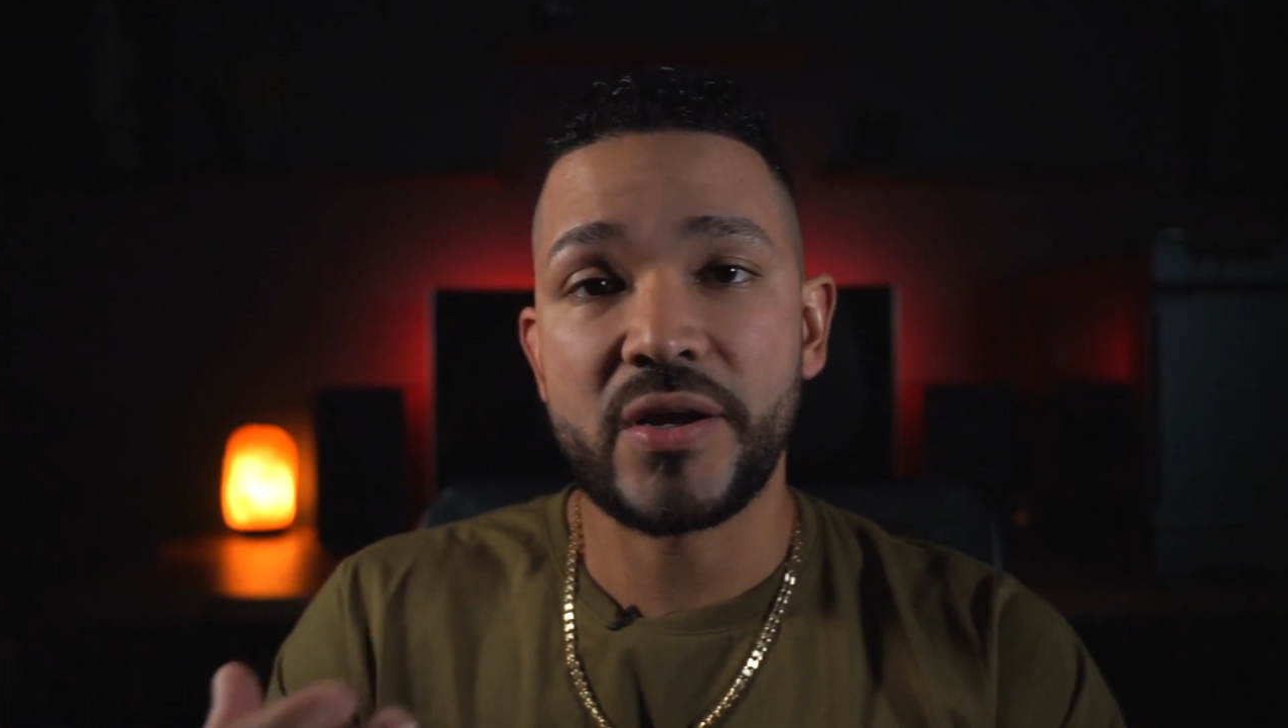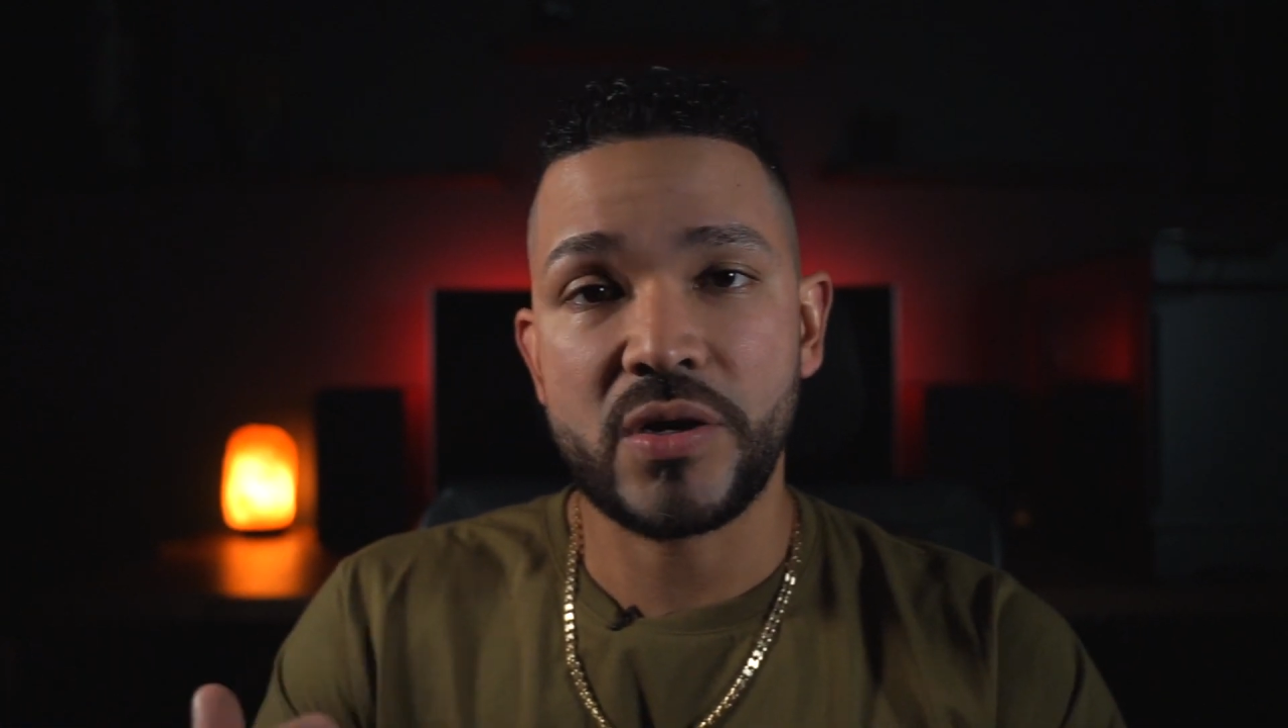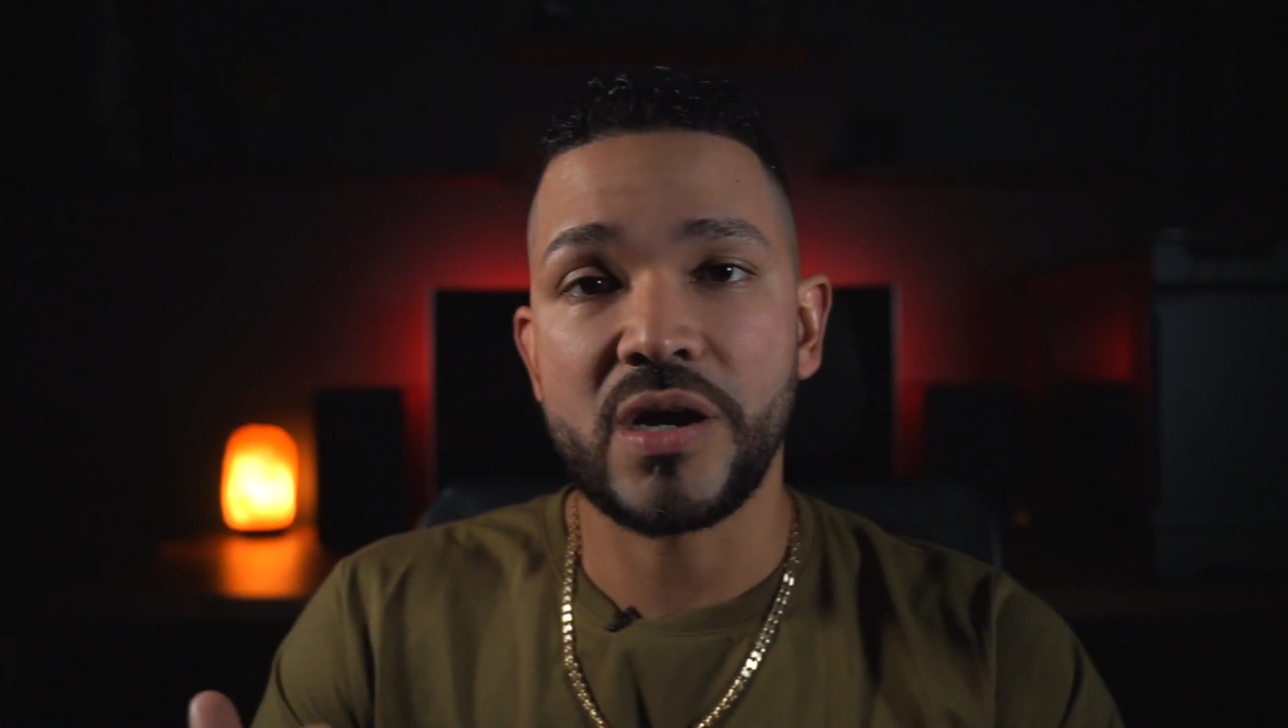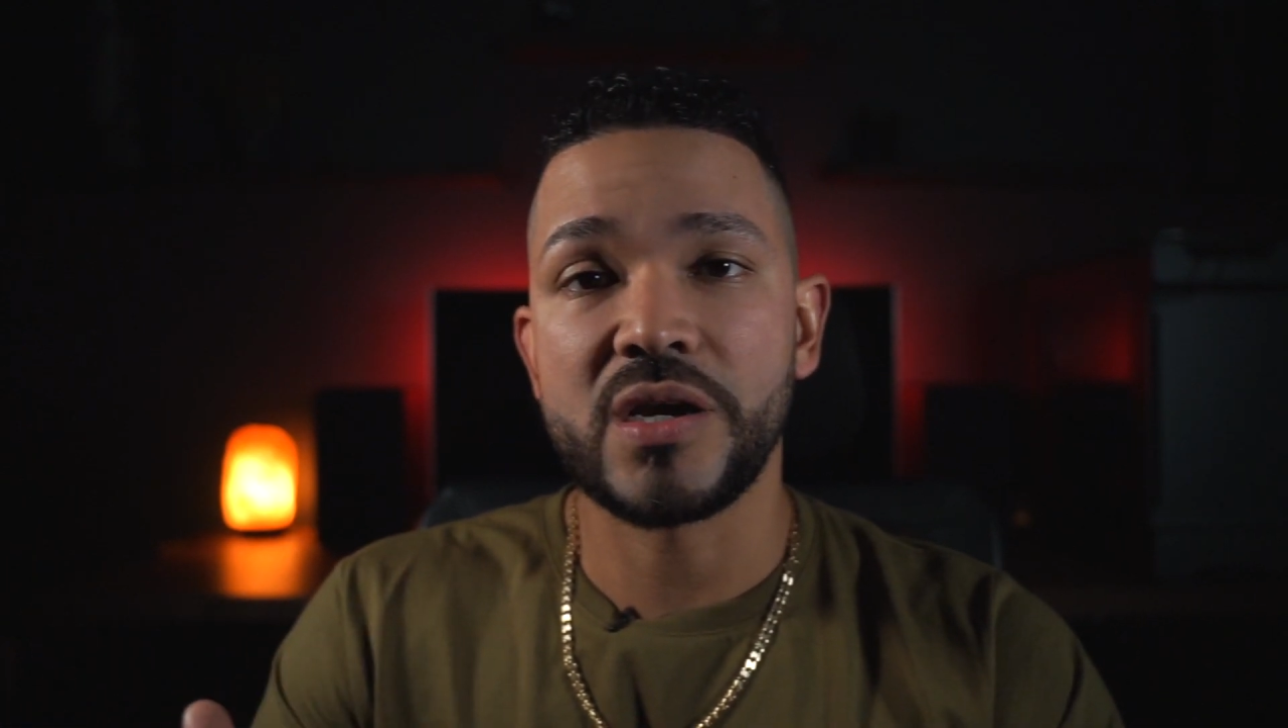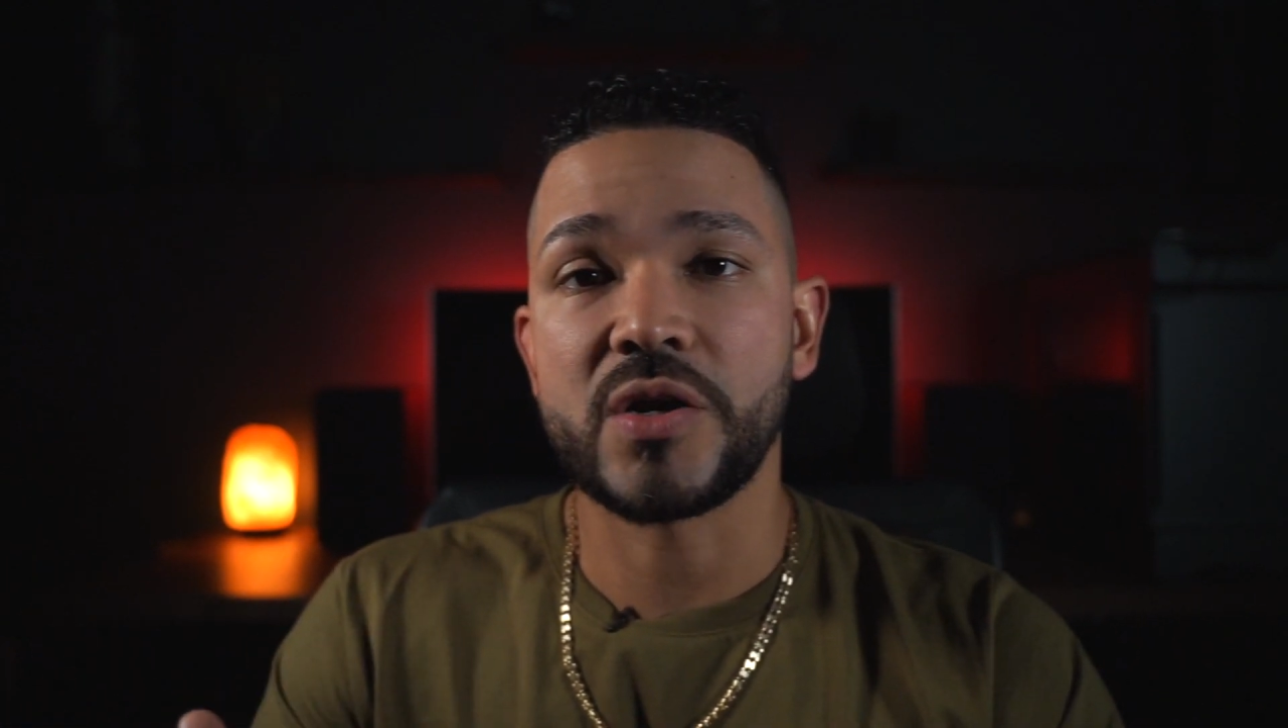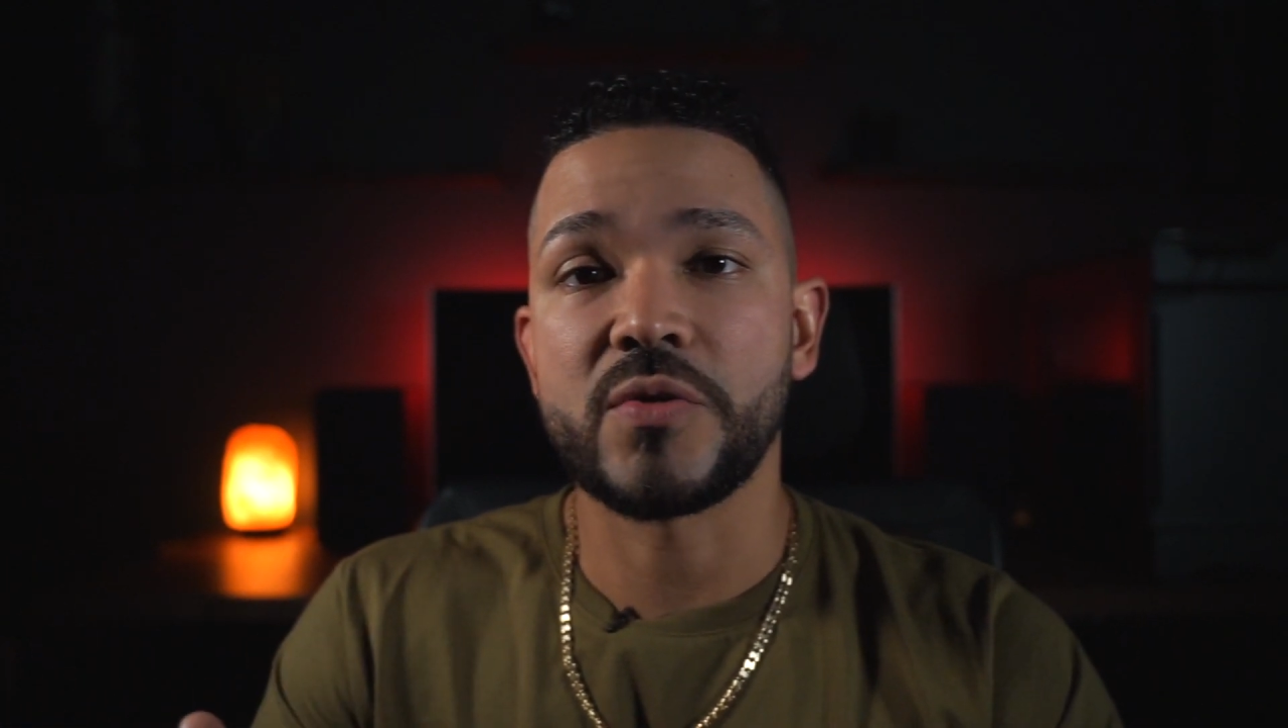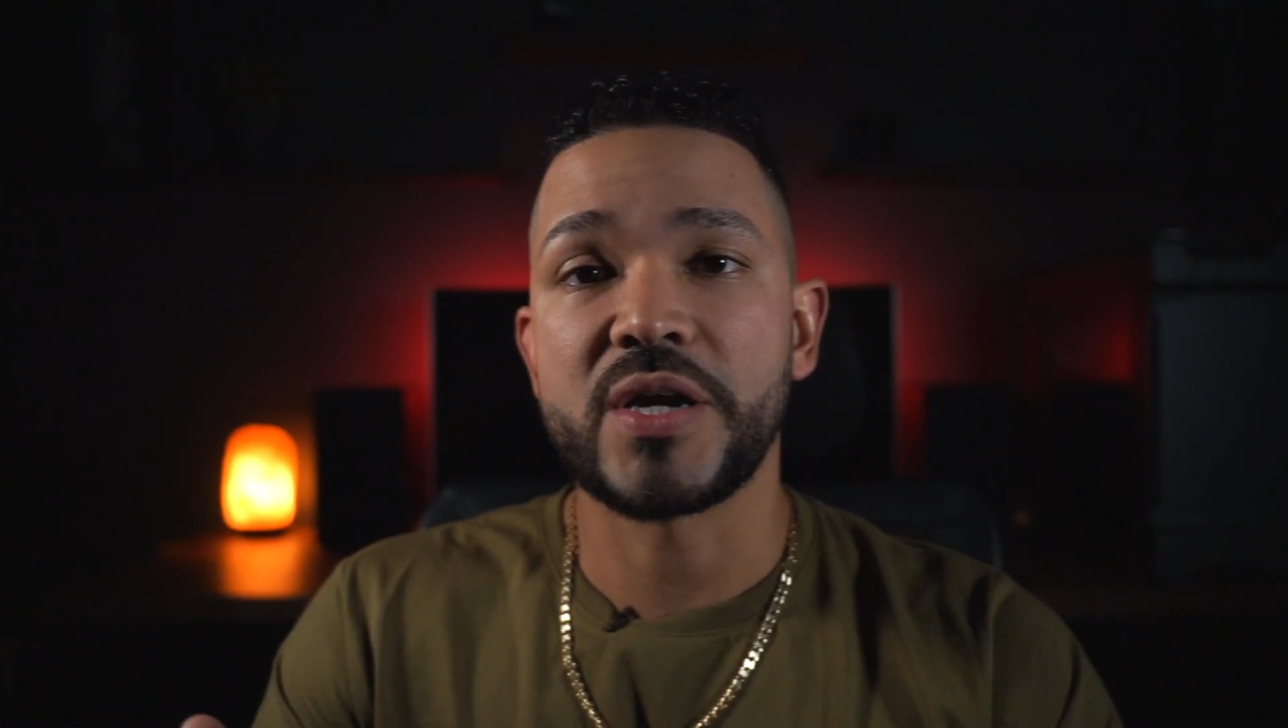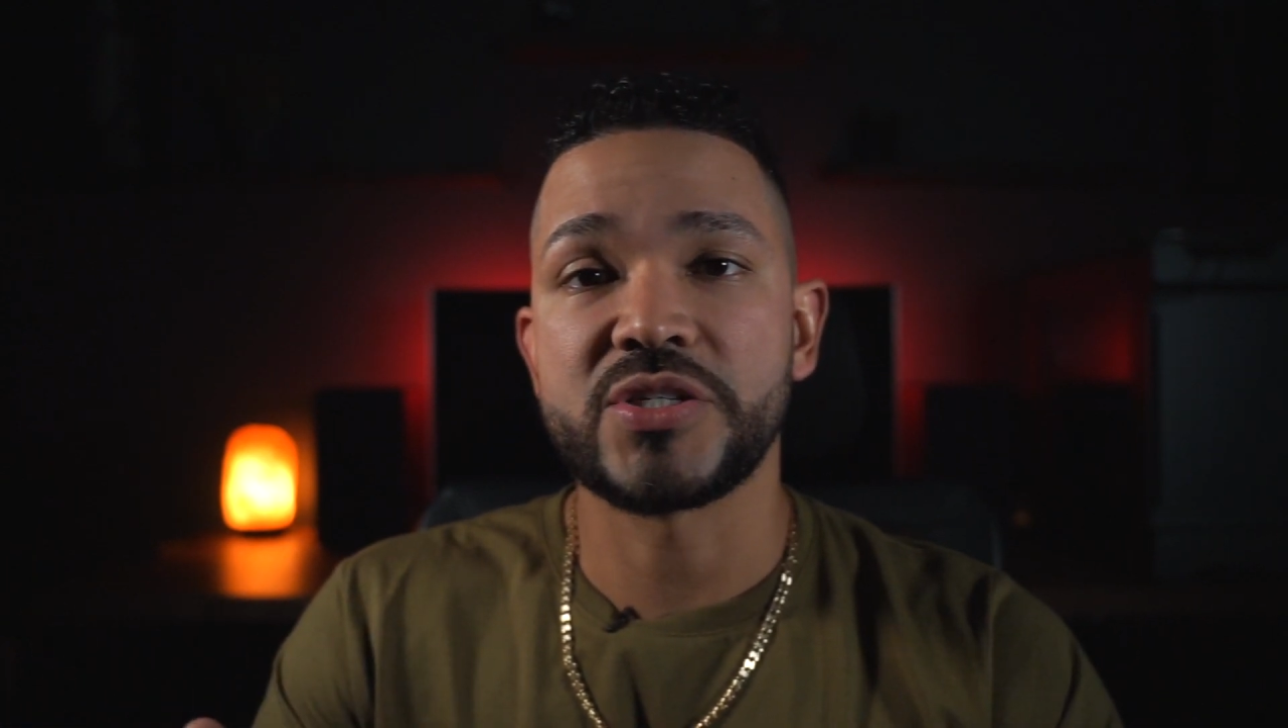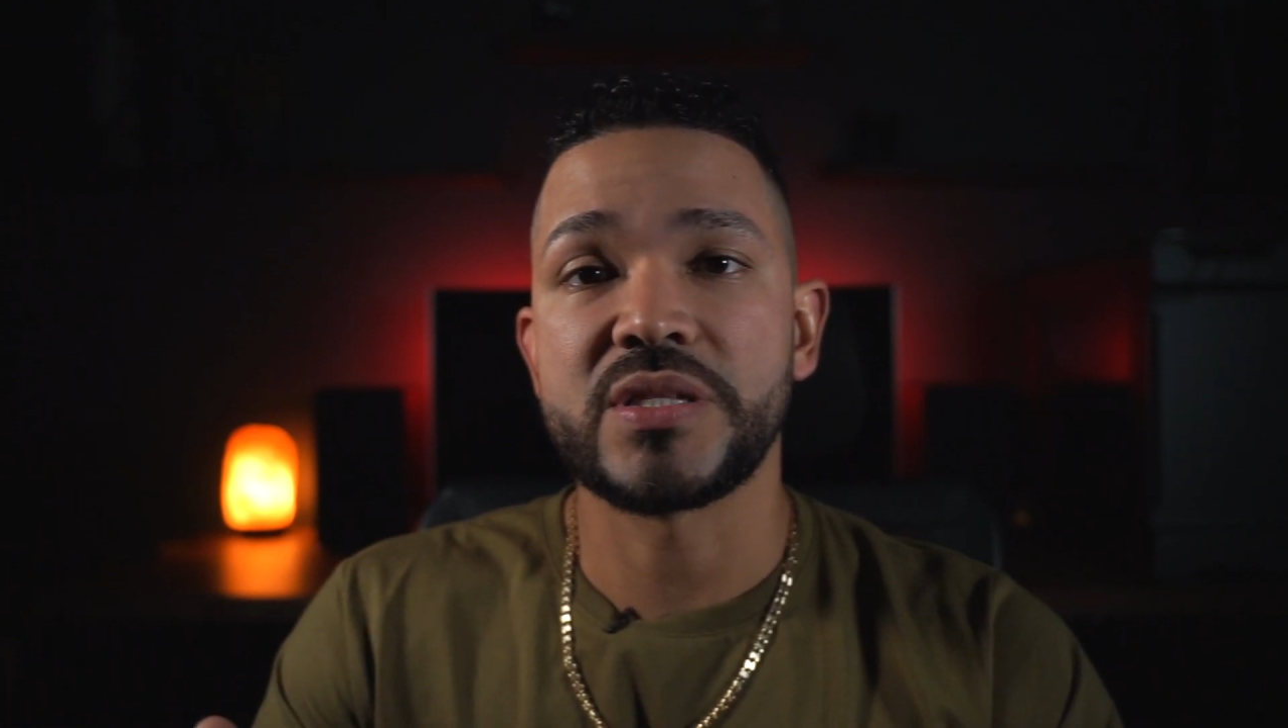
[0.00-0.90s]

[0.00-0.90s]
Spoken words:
color correction.